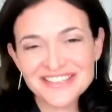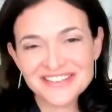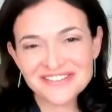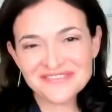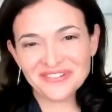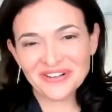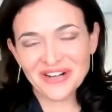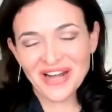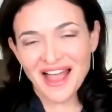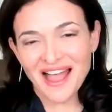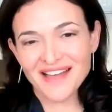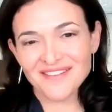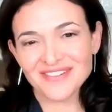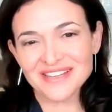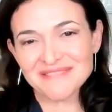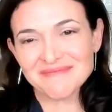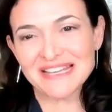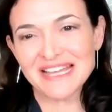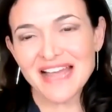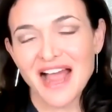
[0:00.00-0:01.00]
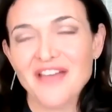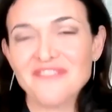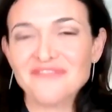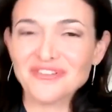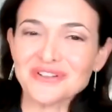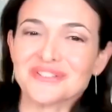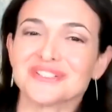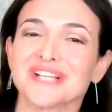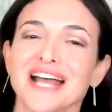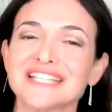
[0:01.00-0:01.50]
for having me. I first
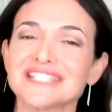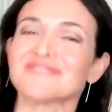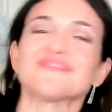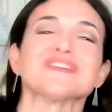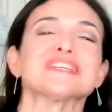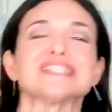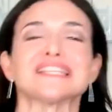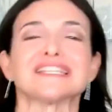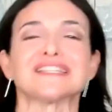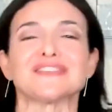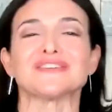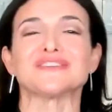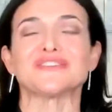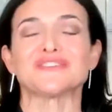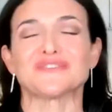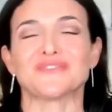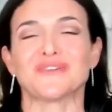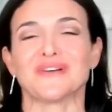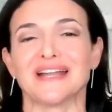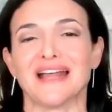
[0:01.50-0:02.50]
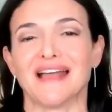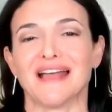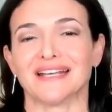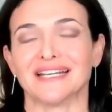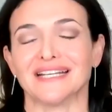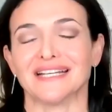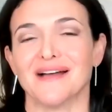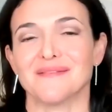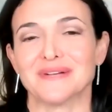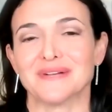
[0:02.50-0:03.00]
got to visit the Detroit
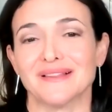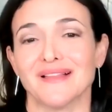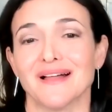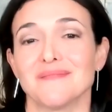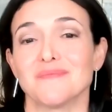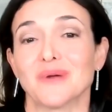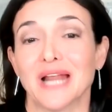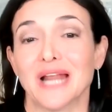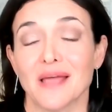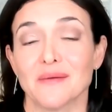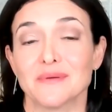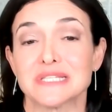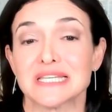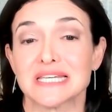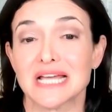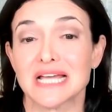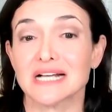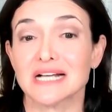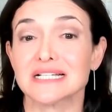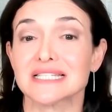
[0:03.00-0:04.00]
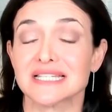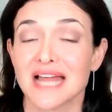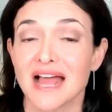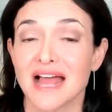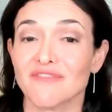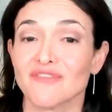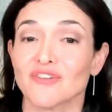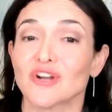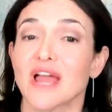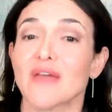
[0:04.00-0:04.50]
Economic Club when I was a young
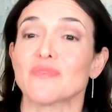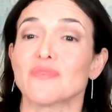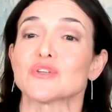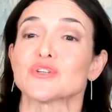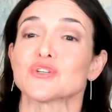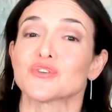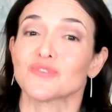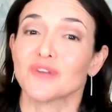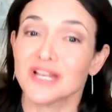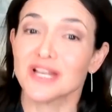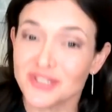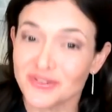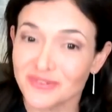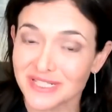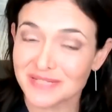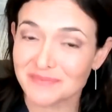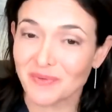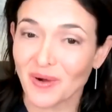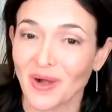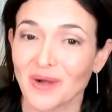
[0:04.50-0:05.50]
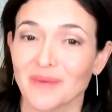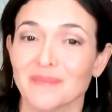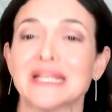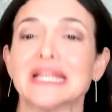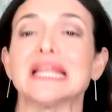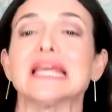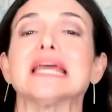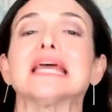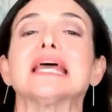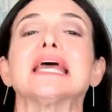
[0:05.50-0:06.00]
staffer at the Treasury Department
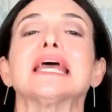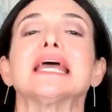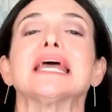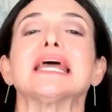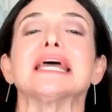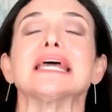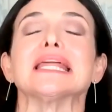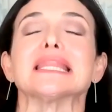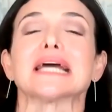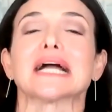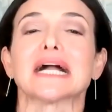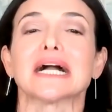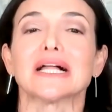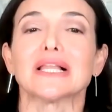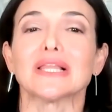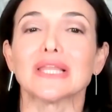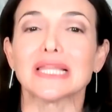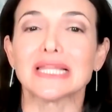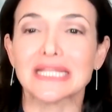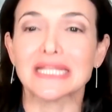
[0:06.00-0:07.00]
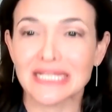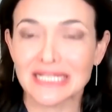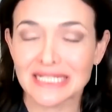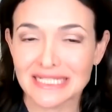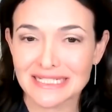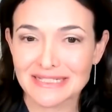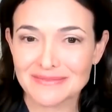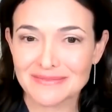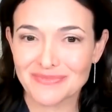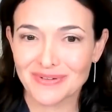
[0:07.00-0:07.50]
in the
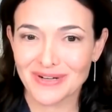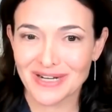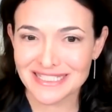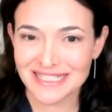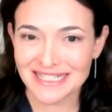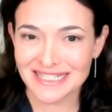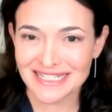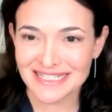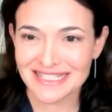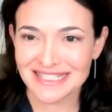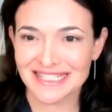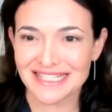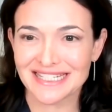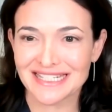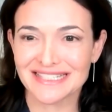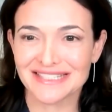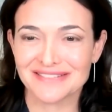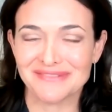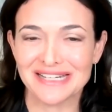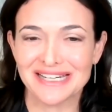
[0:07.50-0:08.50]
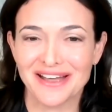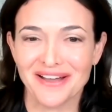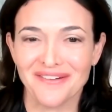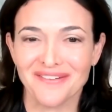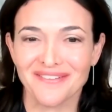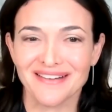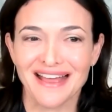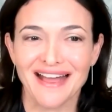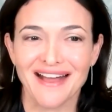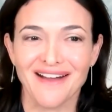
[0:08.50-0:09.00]
Clinton presidency. So we know
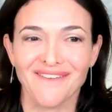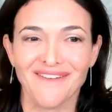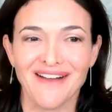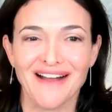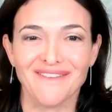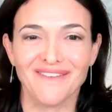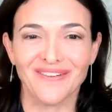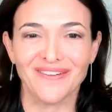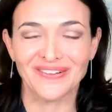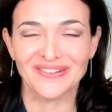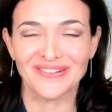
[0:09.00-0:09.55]
now how old